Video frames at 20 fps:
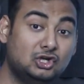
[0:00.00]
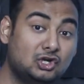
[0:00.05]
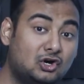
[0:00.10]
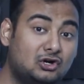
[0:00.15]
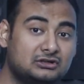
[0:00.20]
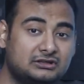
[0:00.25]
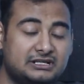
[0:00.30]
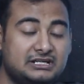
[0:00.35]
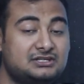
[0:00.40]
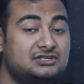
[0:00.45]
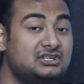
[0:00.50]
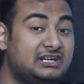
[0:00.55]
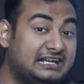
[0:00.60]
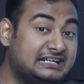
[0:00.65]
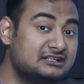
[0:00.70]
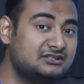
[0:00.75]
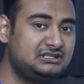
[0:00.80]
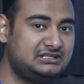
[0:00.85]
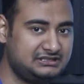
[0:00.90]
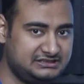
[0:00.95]
long range
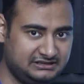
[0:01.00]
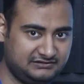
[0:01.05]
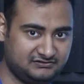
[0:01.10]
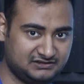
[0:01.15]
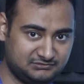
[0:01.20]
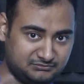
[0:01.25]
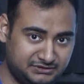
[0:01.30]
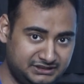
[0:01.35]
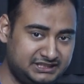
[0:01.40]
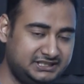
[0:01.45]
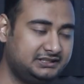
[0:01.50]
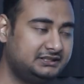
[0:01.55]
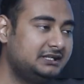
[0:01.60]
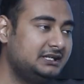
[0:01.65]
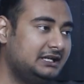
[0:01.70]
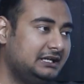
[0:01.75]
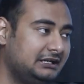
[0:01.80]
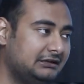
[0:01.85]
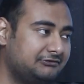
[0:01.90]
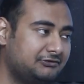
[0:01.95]
energy saving, meaning
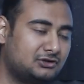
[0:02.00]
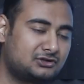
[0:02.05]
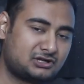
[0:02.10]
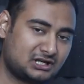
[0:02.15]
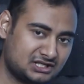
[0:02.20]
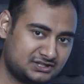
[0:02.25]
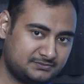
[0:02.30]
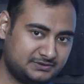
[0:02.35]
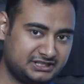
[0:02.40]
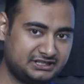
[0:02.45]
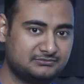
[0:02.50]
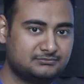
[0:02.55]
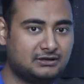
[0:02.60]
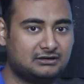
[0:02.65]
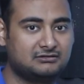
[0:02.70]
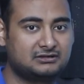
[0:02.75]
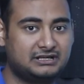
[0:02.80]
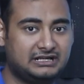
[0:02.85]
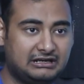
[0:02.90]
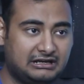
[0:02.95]
if you're transmitting
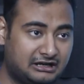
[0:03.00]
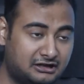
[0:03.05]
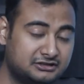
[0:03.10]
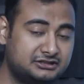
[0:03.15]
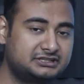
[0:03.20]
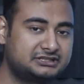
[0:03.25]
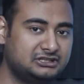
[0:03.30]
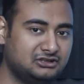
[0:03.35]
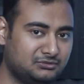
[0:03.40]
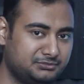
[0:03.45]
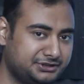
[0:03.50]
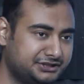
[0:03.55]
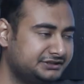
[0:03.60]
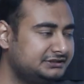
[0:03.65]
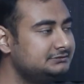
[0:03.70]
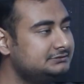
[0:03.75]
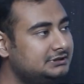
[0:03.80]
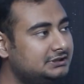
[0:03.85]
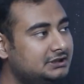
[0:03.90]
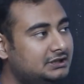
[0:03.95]
power 100
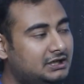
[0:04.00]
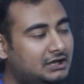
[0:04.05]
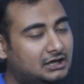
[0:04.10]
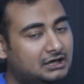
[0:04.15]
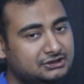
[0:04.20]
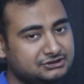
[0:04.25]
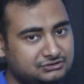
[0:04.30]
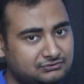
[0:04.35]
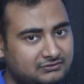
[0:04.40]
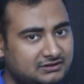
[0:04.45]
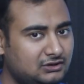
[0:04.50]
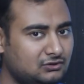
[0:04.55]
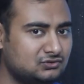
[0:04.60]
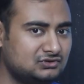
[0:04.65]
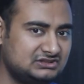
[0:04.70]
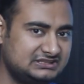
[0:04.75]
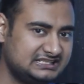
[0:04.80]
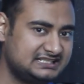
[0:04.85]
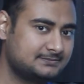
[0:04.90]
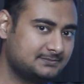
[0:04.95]
kilometer, you will
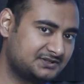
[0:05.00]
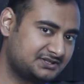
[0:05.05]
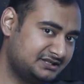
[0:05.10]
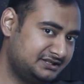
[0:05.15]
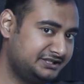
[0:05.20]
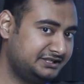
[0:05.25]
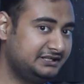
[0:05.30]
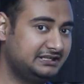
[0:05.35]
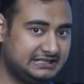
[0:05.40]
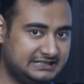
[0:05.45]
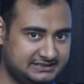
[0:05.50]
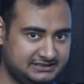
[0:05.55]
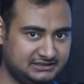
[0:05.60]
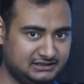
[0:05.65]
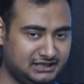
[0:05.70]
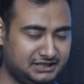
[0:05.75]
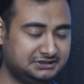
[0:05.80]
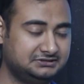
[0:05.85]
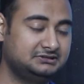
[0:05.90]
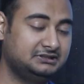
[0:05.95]
lose 6% in
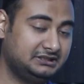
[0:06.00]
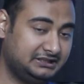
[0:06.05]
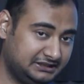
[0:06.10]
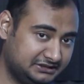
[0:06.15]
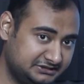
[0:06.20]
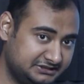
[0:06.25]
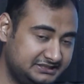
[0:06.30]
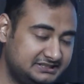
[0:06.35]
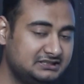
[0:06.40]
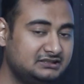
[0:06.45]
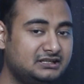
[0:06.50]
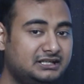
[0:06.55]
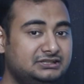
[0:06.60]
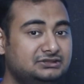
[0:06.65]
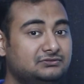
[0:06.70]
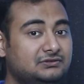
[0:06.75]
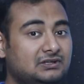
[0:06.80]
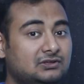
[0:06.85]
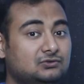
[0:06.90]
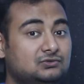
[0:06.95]
AC line. In DC
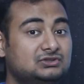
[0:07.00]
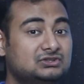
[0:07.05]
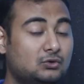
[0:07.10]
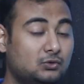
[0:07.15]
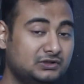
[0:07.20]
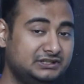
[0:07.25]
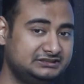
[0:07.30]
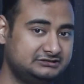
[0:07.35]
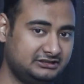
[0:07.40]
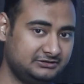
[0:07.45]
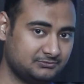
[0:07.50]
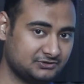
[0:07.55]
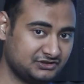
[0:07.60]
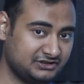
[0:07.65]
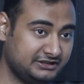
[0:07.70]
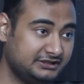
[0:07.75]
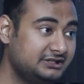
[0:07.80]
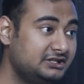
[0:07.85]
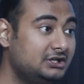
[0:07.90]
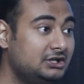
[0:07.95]
line, you will lose only
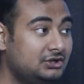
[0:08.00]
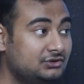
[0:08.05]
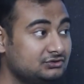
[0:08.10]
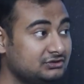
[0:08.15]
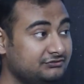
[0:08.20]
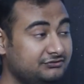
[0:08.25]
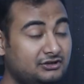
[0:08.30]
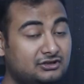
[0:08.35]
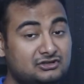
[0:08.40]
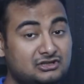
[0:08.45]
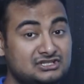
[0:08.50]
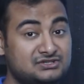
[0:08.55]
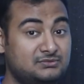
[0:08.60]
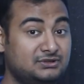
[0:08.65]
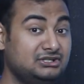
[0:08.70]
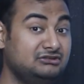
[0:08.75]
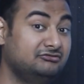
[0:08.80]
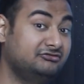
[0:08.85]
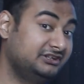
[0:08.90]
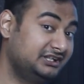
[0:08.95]
3%. So if you're
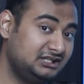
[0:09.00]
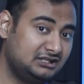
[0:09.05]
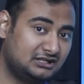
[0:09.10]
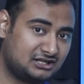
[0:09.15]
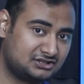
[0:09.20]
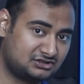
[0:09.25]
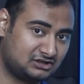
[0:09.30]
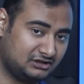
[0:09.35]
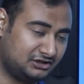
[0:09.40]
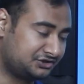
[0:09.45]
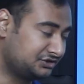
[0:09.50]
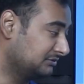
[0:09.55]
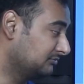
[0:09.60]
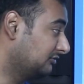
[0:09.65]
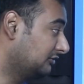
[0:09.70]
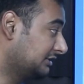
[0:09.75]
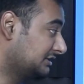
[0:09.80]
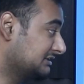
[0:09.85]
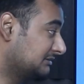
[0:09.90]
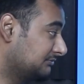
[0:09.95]
transmitting a very large
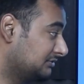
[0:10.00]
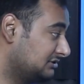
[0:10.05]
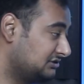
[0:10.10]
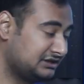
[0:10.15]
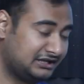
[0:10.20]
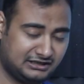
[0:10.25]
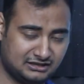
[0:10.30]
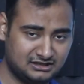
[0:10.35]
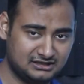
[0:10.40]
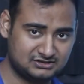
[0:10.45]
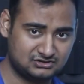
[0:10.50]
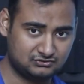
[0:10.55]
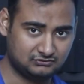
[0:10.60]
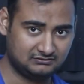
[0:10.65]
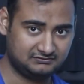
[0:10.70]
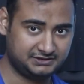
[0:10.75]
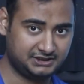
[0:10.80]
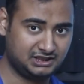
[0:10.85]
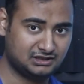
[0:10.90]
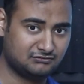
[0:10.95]
connection, for example, China has
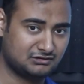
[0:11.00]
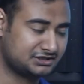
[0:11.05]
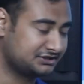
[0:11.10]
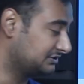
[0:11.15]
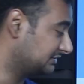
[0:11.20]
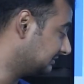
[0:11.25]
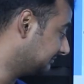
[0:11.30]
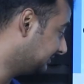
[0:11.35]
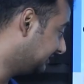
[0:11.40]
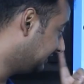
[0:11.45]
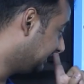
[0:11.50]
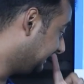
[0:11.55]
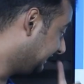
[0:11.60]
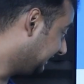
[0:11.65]
12 gigawatt system.